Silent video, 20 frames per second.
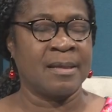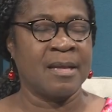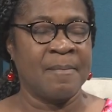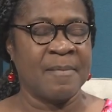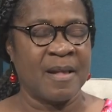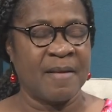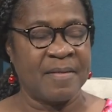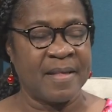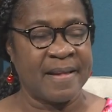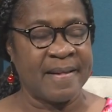in
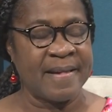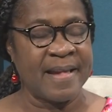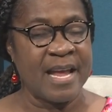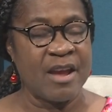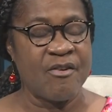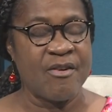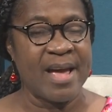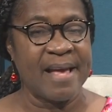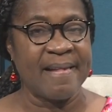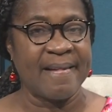terms of the
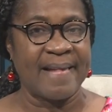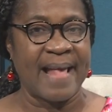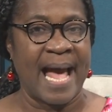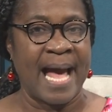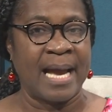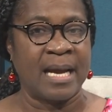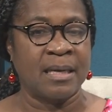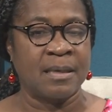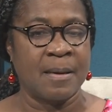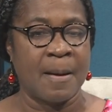serious
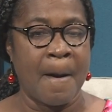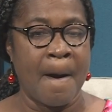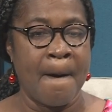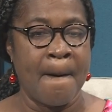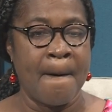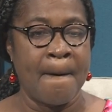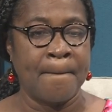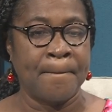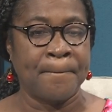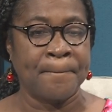side,
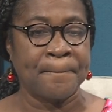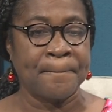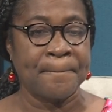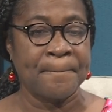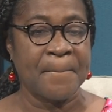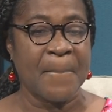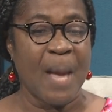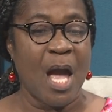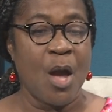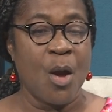um,
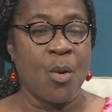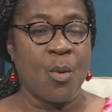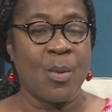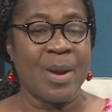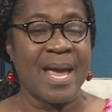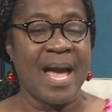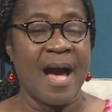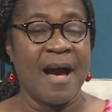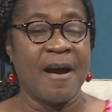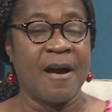
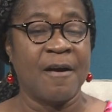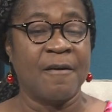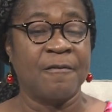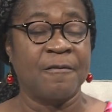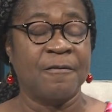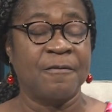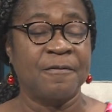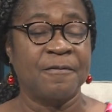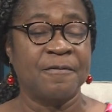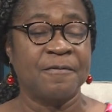we
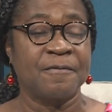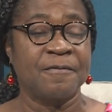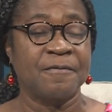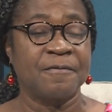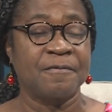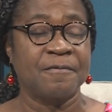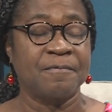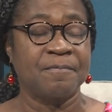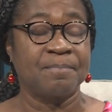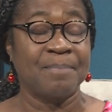have
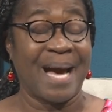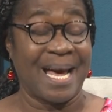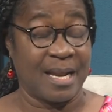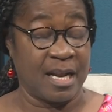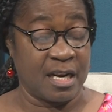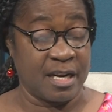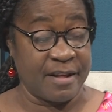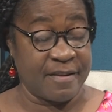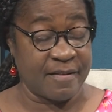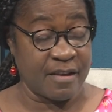
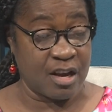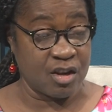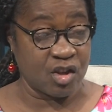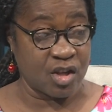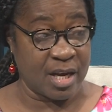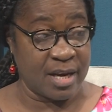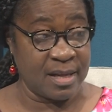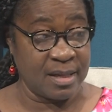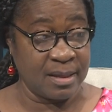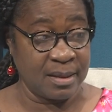panel
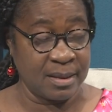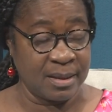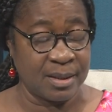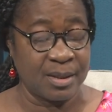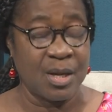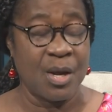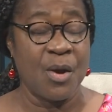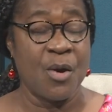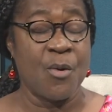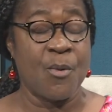discussions,
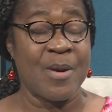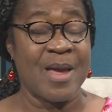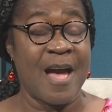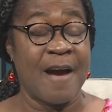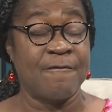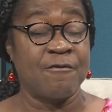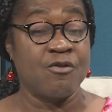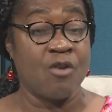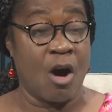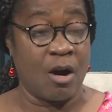we
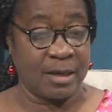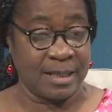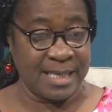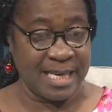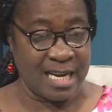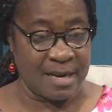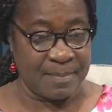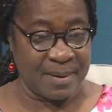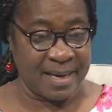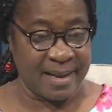have
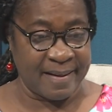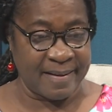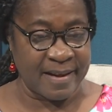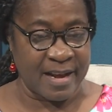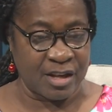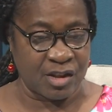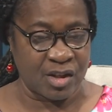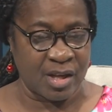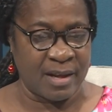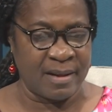roundtable
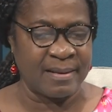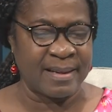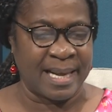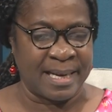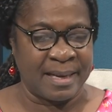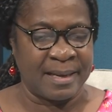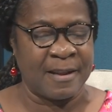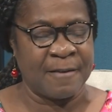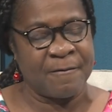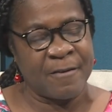discussions,
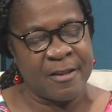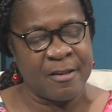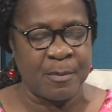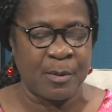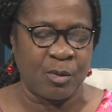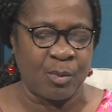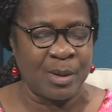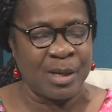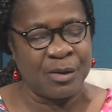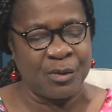and the difference
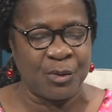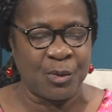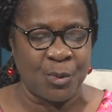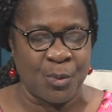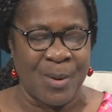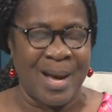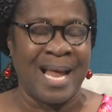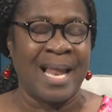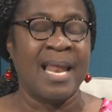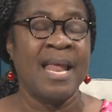between the
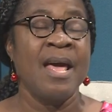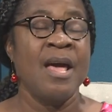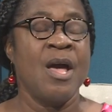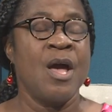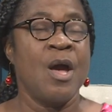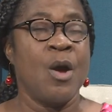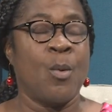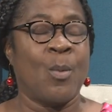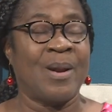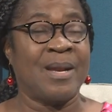two, well,
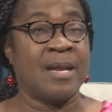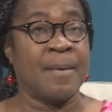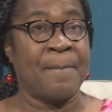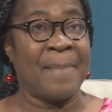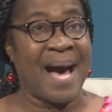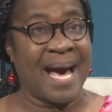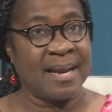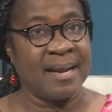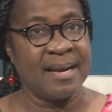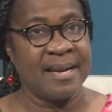with the
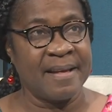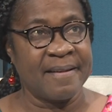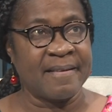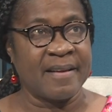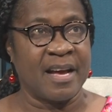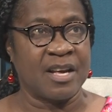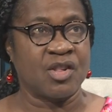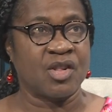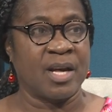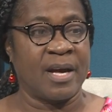panel
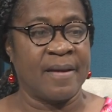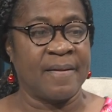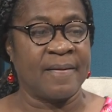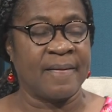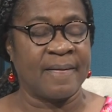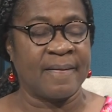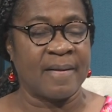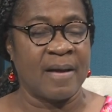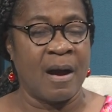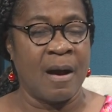
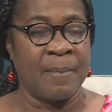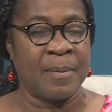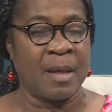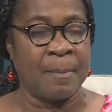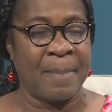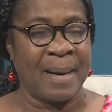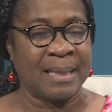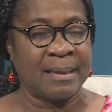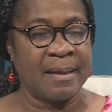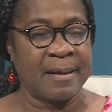discussions, um,
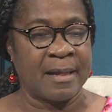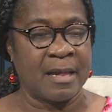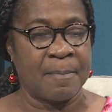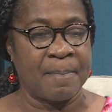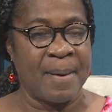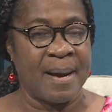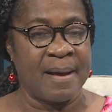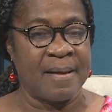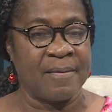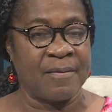the
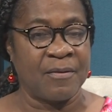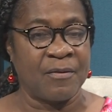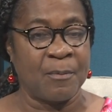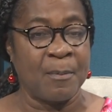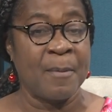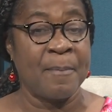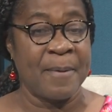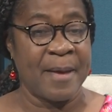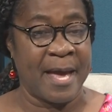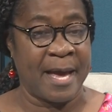participants
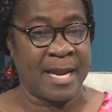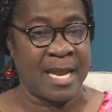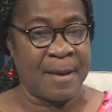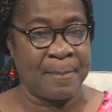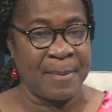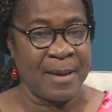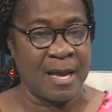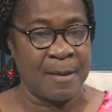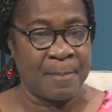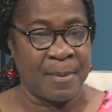prepare
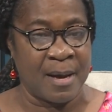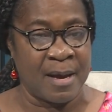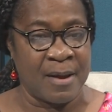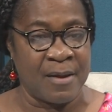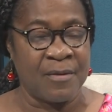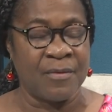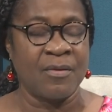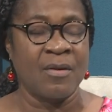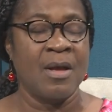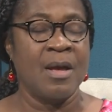their
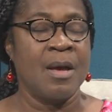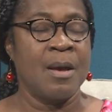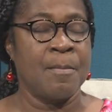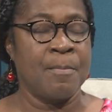papers